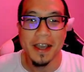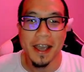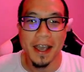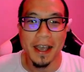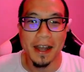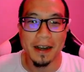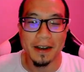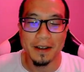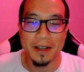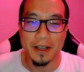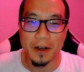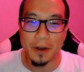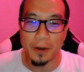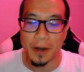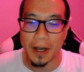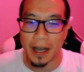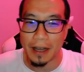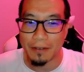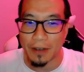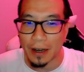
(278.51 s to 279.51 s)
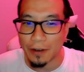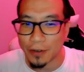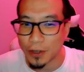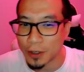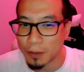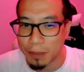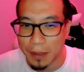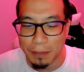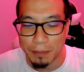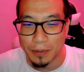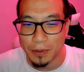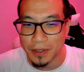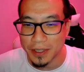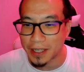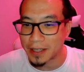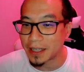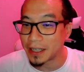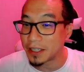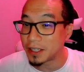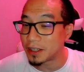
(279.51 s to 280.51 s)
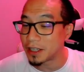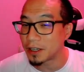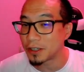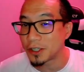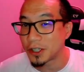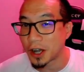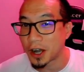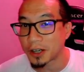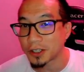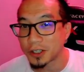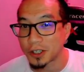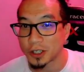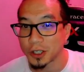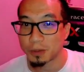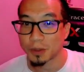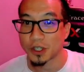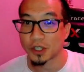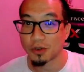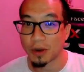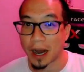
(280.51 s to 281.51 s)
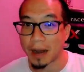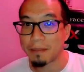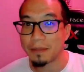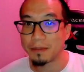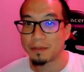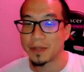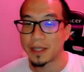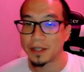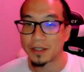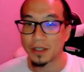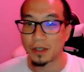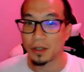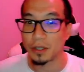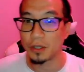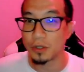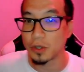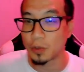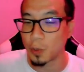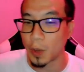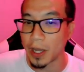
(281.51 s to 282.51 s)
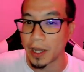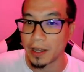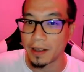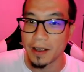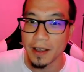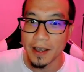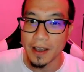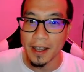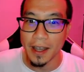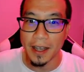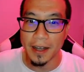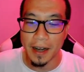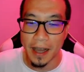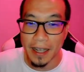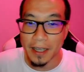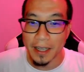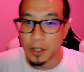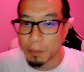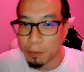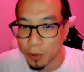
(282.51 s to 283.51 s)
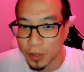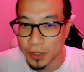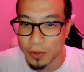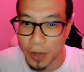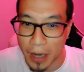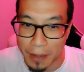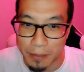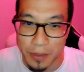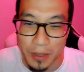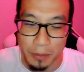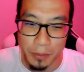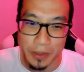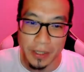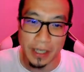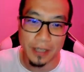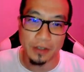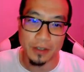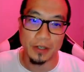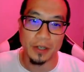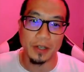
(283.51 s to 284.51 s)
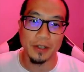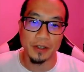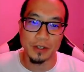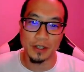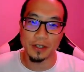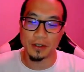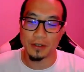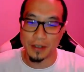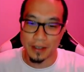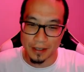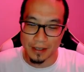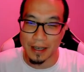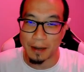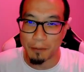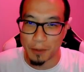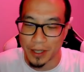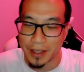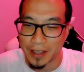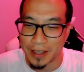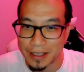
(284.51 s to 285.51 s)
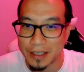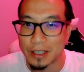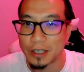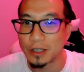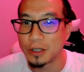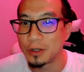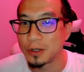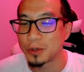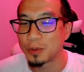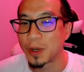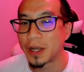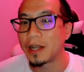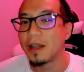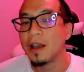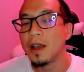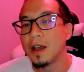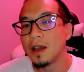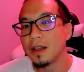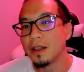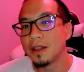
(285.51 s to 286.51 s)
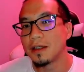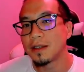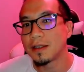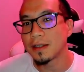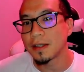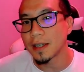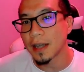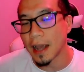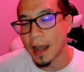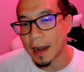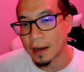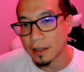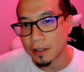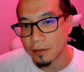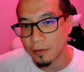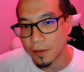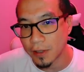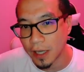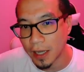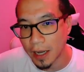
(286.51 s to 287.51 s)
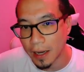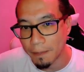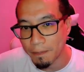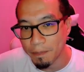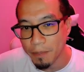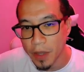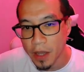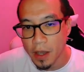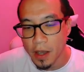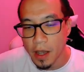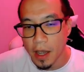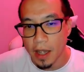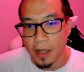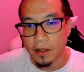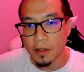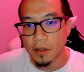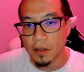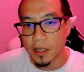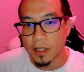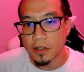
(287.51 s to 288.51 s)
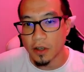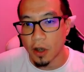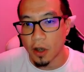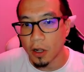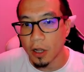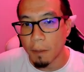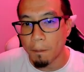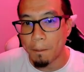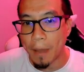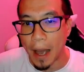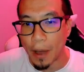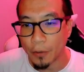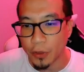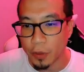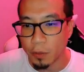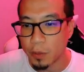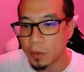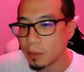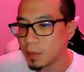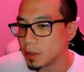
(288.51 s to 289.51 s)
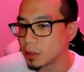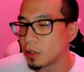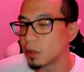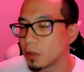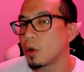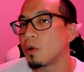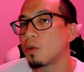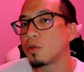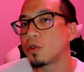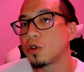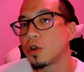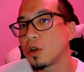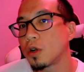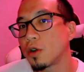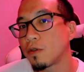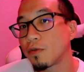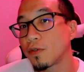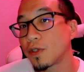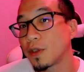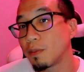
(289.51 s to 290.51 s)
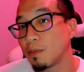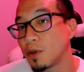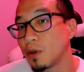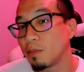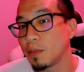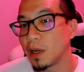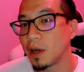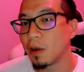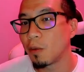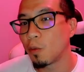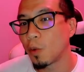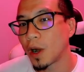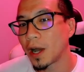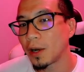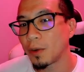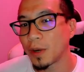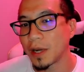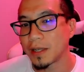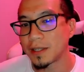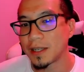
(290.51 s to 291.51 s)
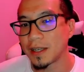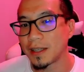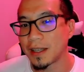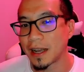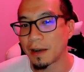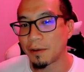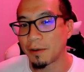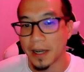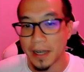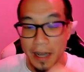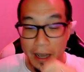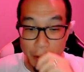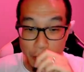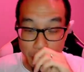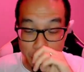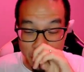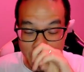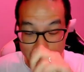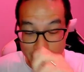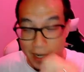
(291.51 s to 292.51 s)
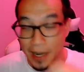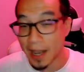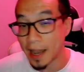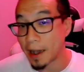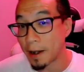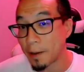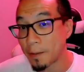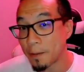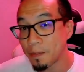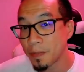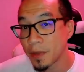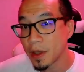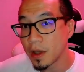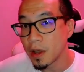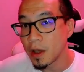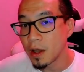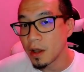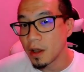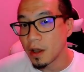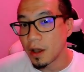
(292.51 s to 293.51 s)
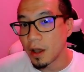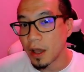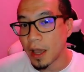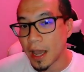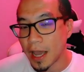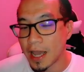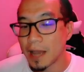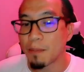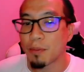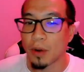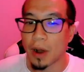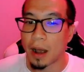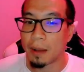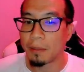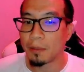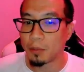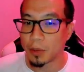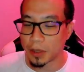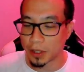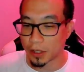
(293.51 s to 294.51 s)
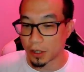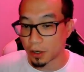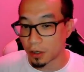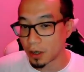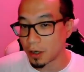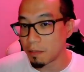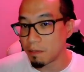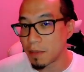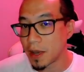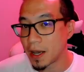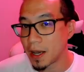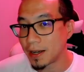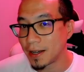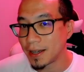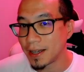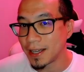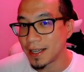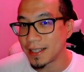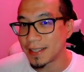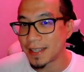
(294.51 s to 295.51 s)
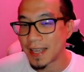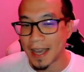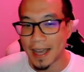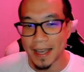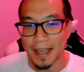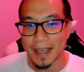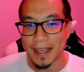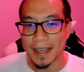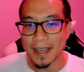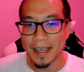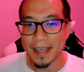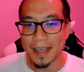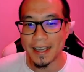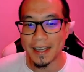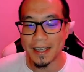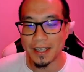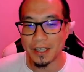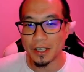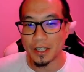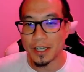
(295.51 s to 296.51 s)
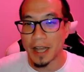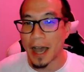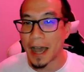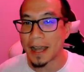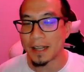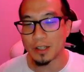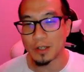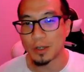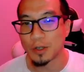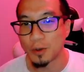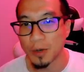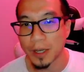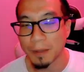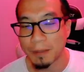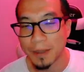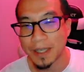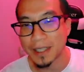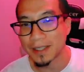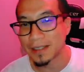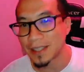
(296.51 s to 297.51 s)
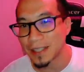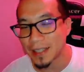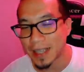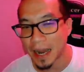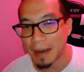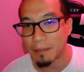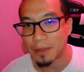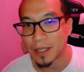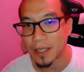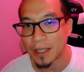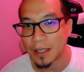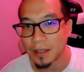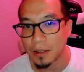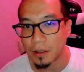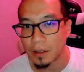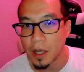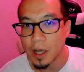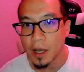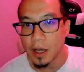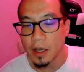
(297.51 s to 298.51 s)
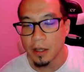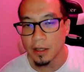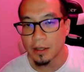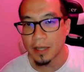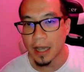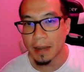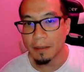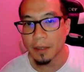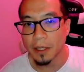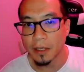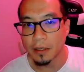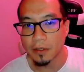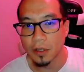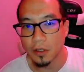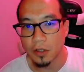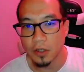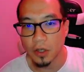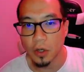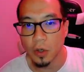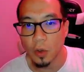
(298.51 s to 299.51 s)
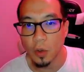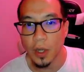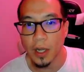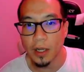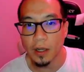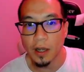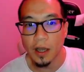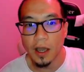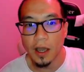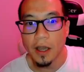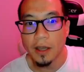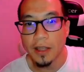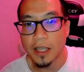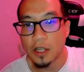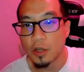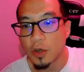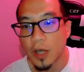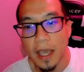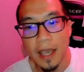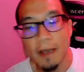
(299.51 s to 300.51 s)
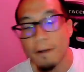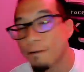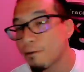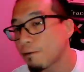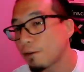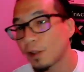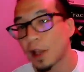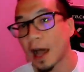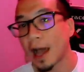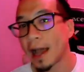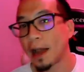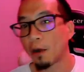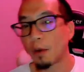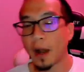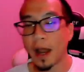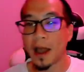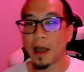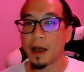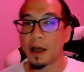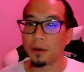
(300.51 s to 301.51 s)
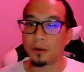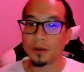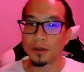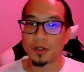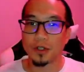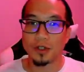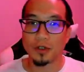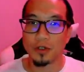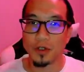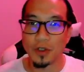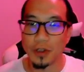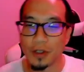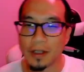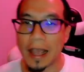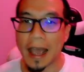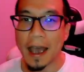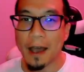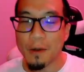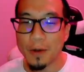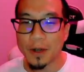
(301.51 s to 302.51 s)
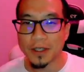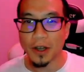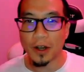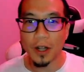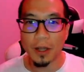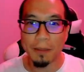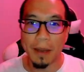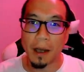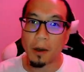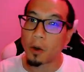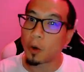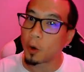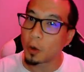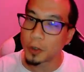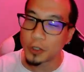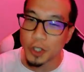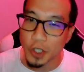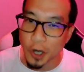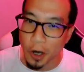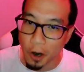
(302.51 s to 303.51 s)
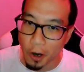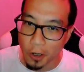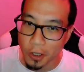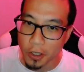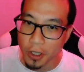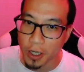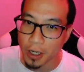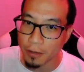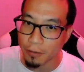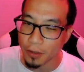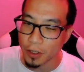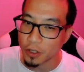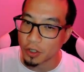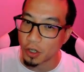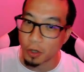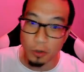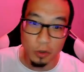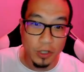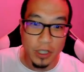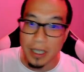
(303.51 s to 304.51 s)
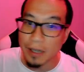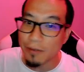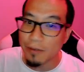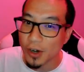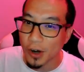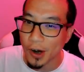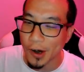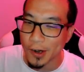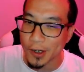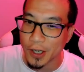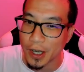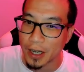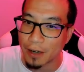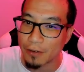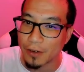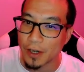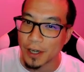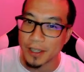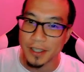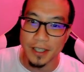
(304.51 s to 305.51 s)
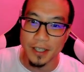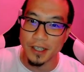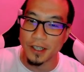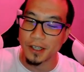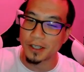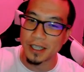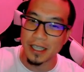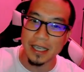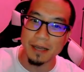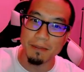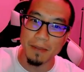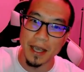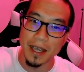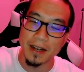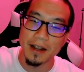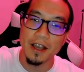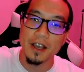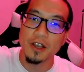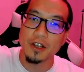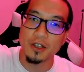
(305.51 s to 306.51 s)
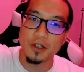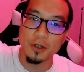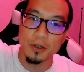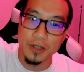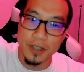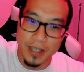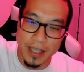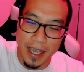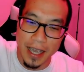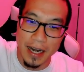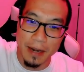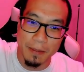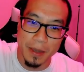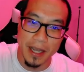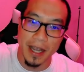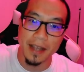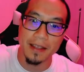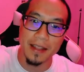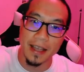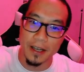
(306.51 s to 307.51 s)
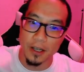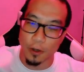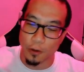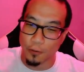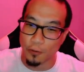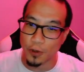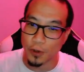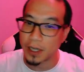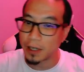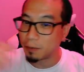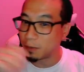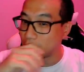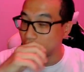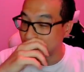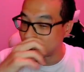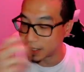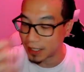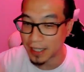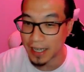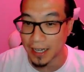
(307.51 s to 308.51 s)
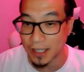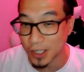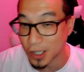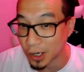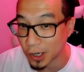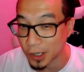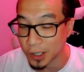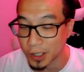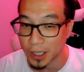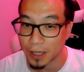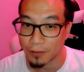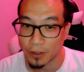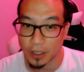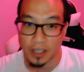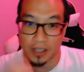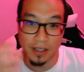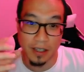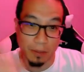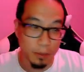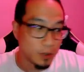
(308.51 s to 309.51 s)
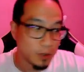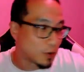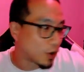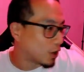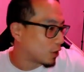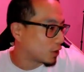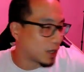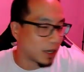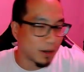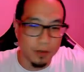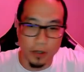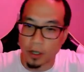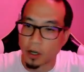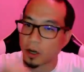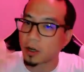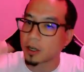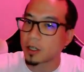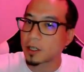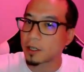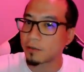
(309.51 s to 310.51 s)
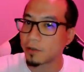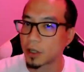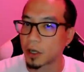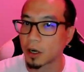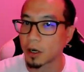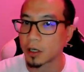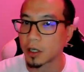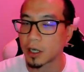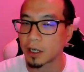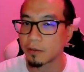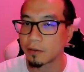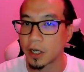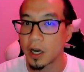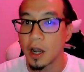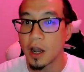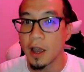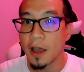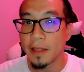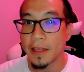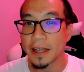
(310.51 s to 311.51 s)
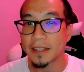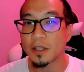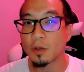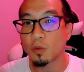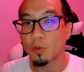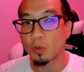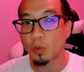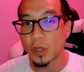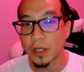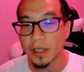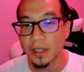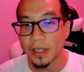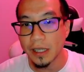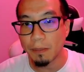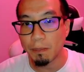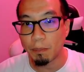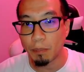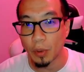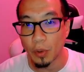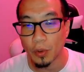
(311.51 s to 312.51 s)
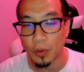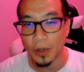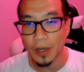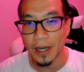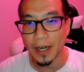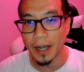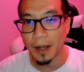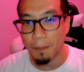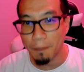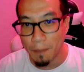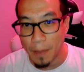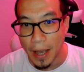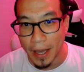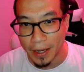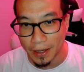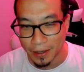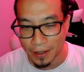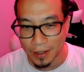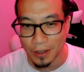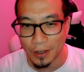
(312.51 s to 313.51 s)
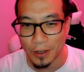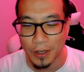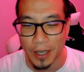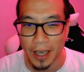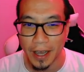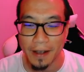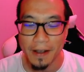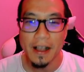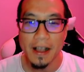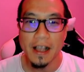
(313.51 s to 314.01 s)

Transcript: And, you know, I've heard people say that their doctors prescribe them this to lose weight. And I could prescribe someone that to someone this to lose weight. This is an active game. And it's all about the movement. So don't nerf the movement. And why do I say that right now? Well, right now, a problem with the current meta is that you die too quick because of the time to kill. The time to kills are so quick that you can't fly around. Now it's all about hold your hard cover. Don't leave your hard cover until your teammate shoots the enemy, and then you're free to move to the next hard cover. It's like move hard cover to hard cover to hard cover. That's a really boring meta, okay?